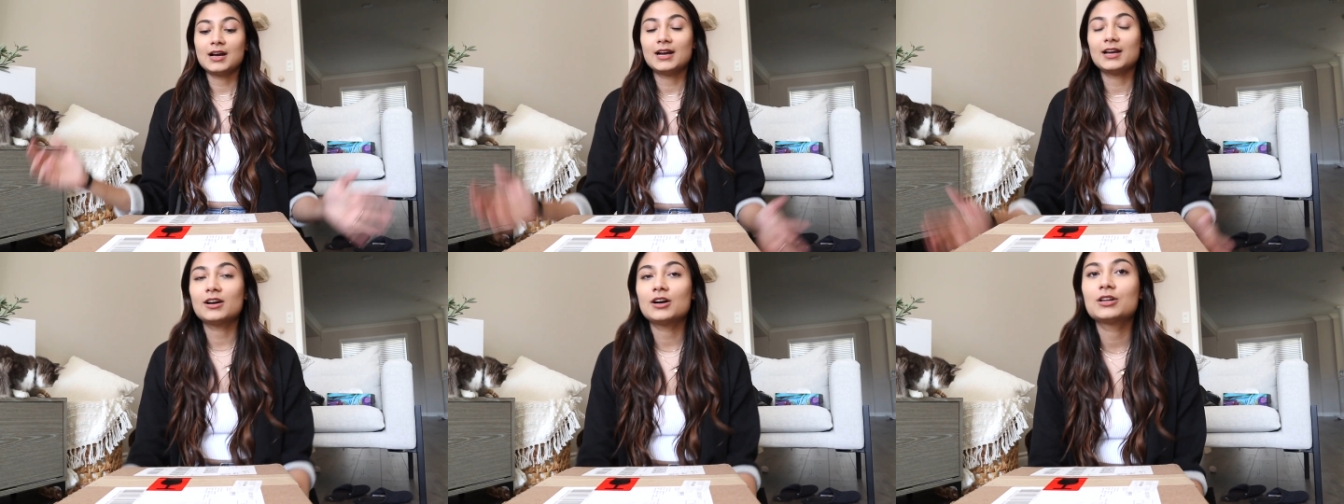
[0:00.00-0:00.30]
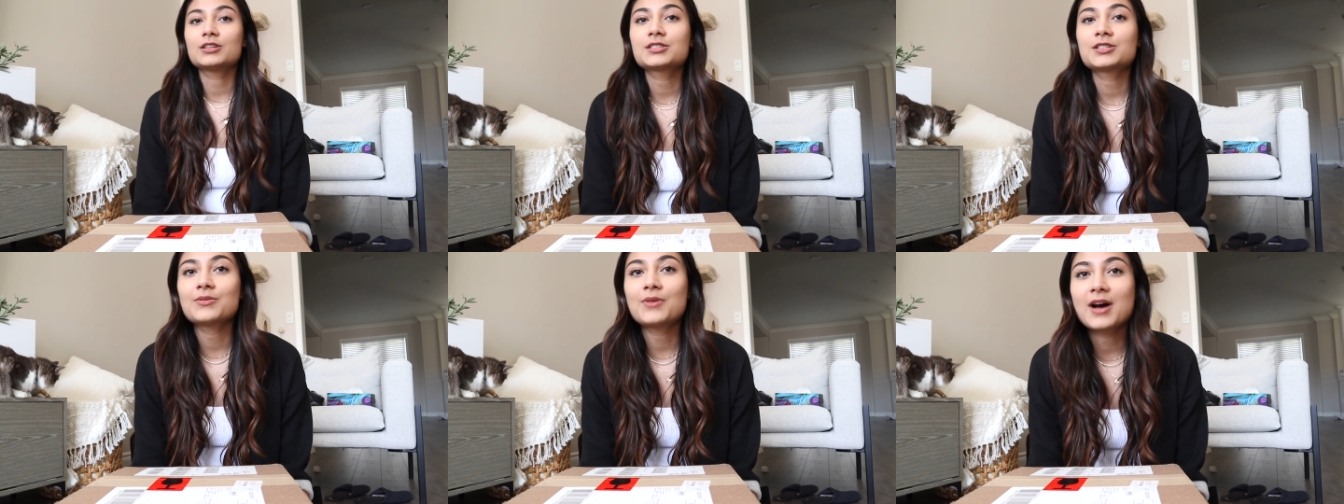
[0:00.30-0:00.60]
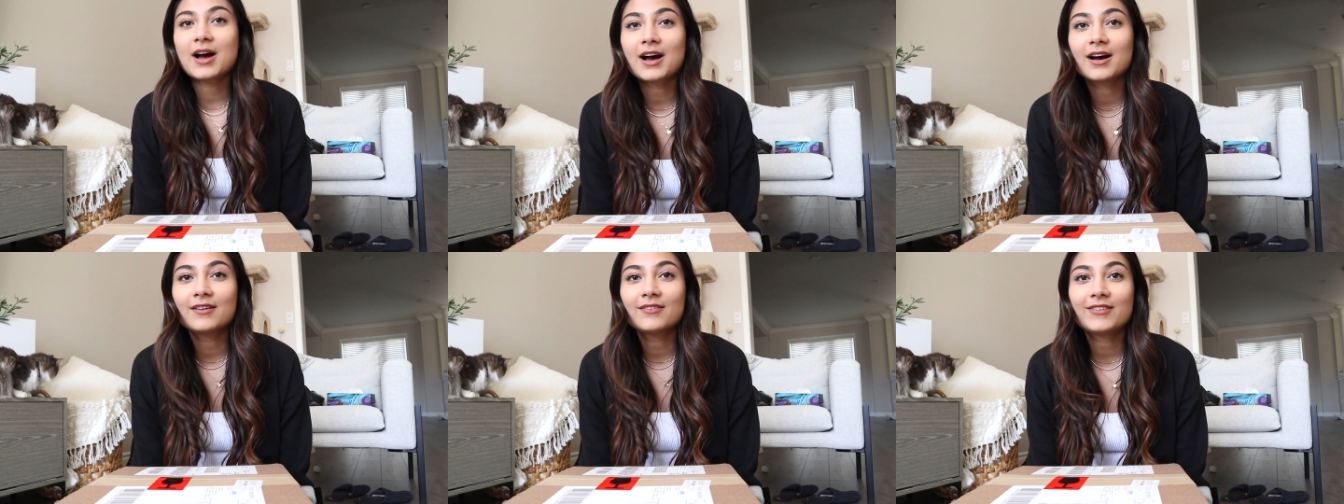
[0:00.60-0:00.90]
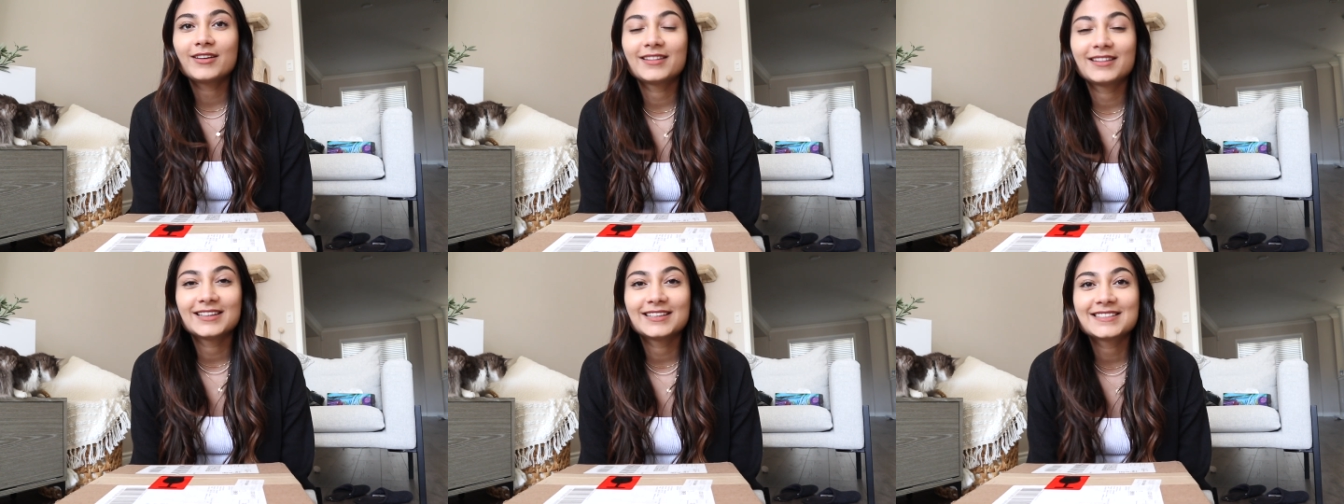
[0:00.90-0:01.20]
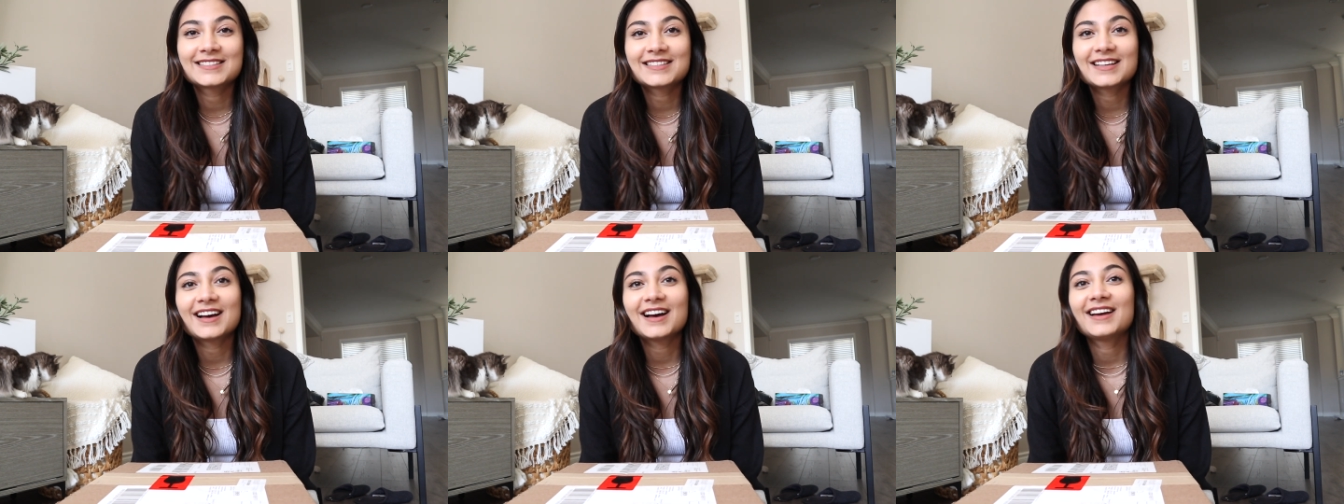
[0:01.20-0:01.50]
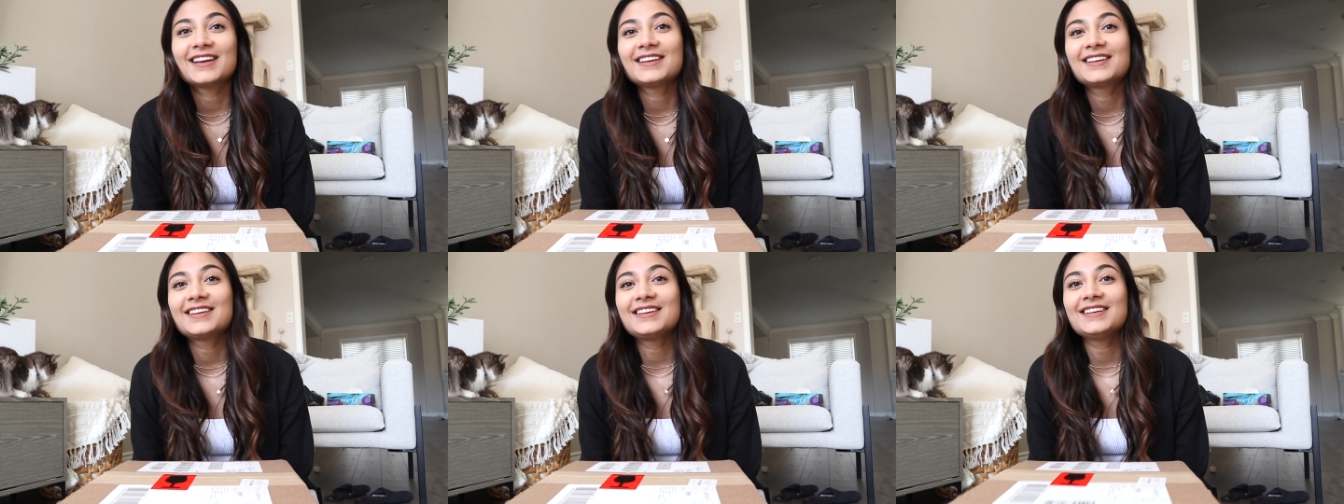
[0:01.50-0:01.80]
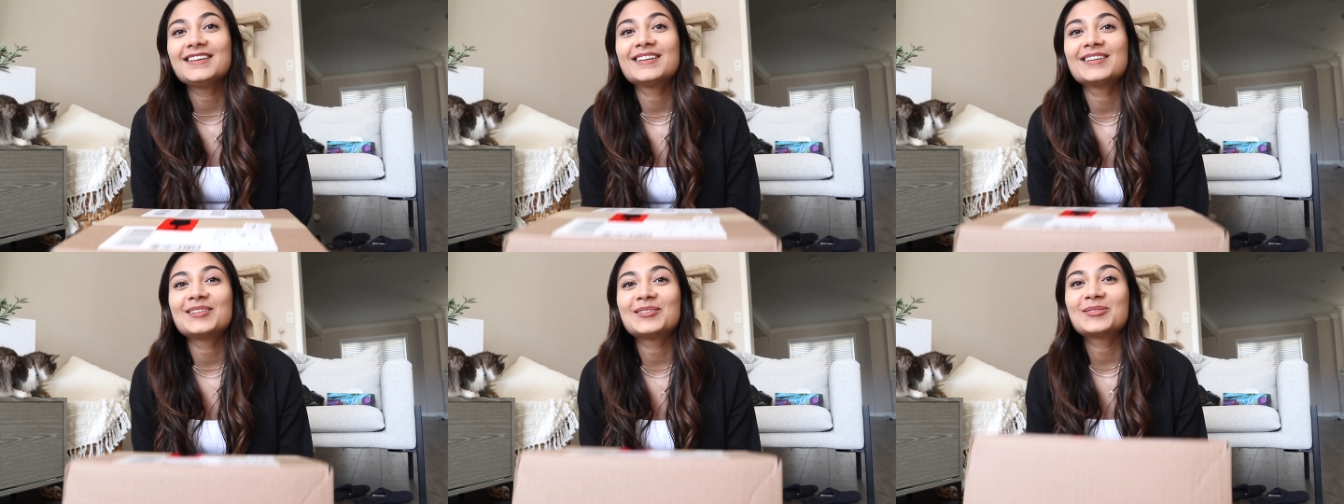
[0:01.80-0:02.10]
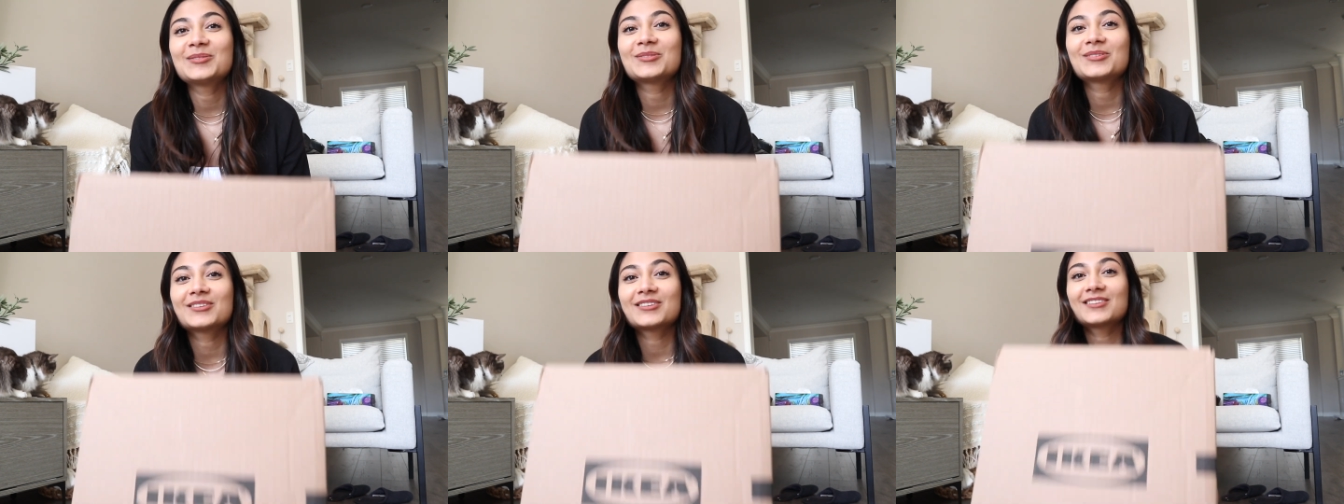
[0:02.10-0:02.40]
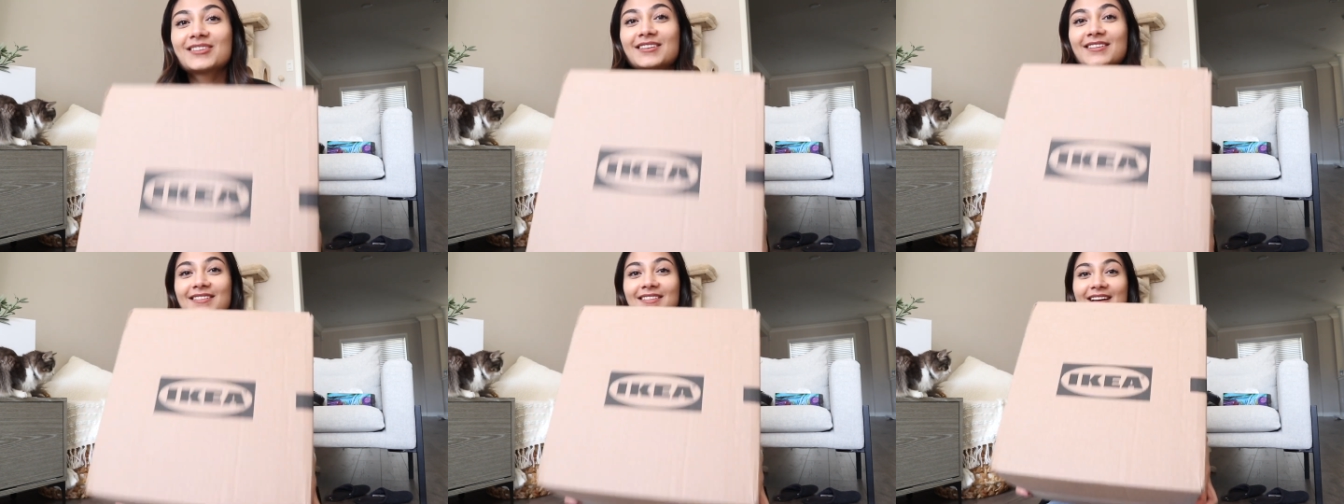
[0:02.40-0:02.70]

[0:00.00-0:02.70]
I also have this Ikea order